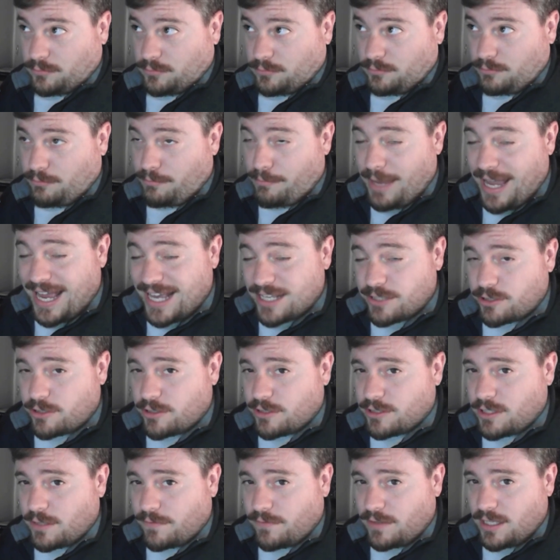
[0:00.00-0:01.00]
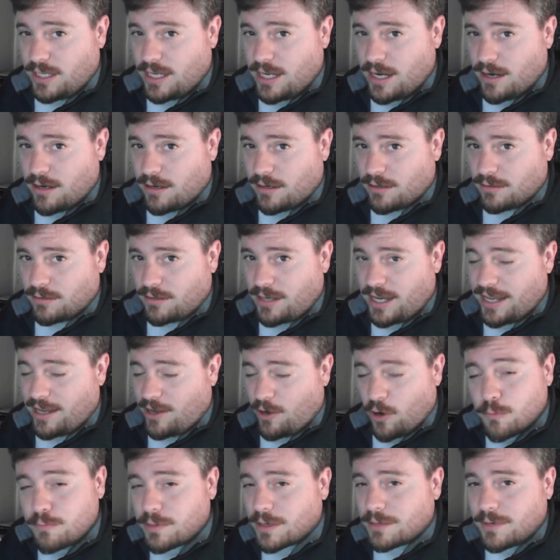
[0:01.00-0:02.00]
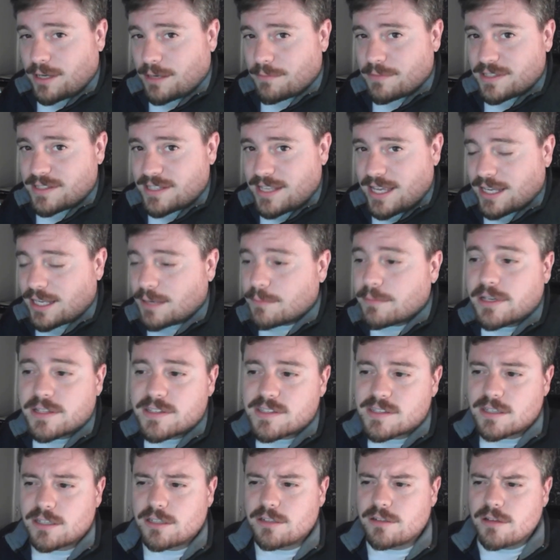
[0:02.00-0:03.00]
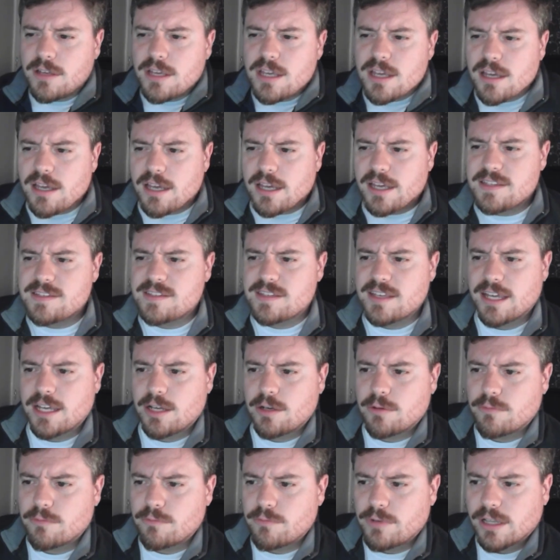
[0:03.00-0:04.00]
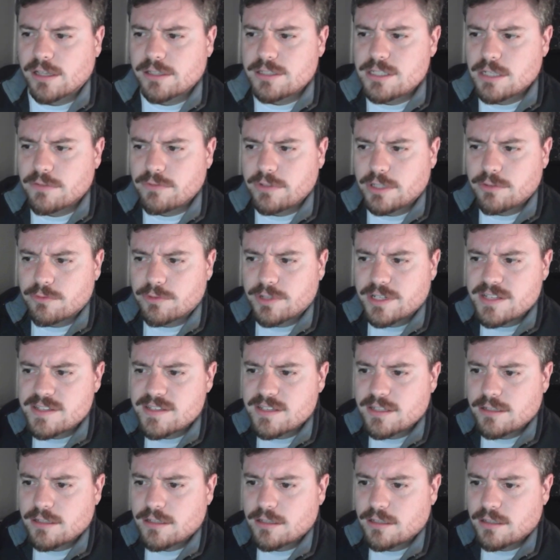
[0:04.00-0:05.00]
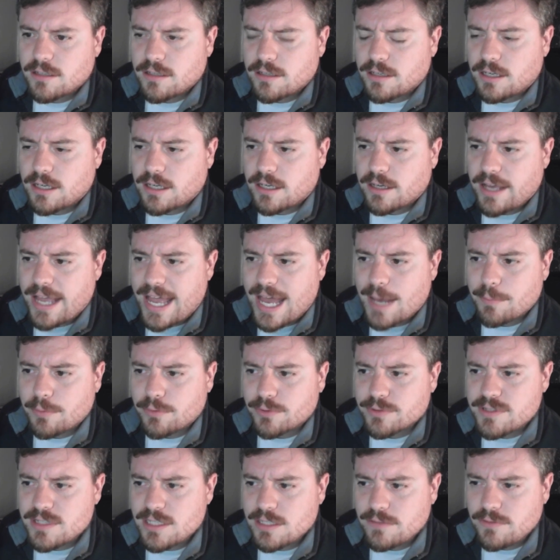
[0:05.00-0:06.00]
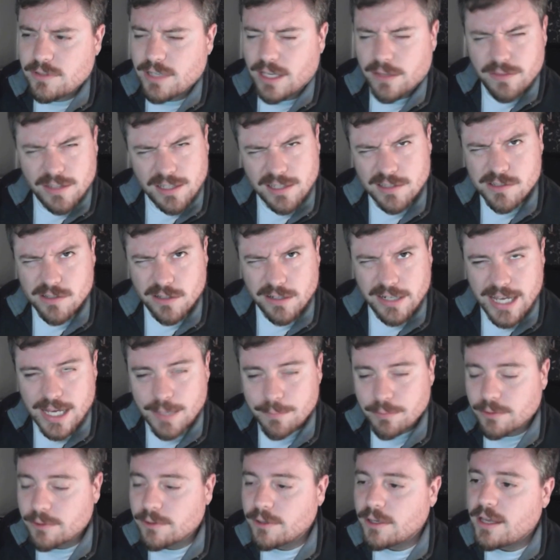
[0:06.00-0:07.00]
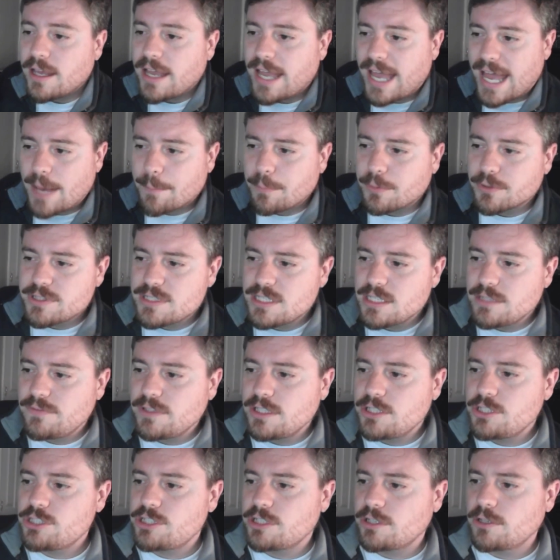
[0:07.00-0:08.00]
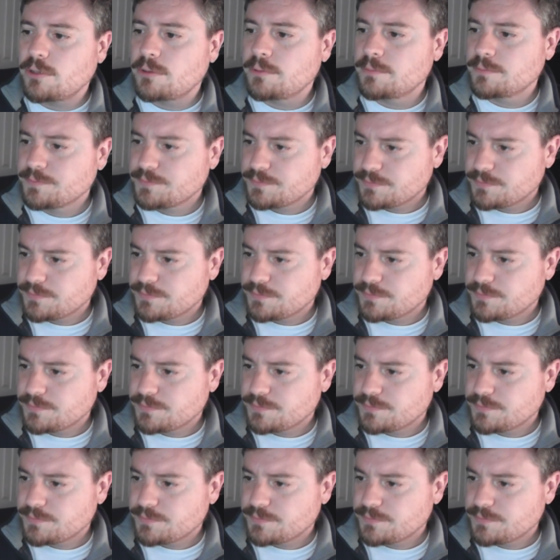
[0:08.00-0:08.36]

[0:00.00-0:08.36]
Masters of the Air. I hope I'm not mistaken, but it's a relatively recent Apple TV. I think it's on Apple TV show,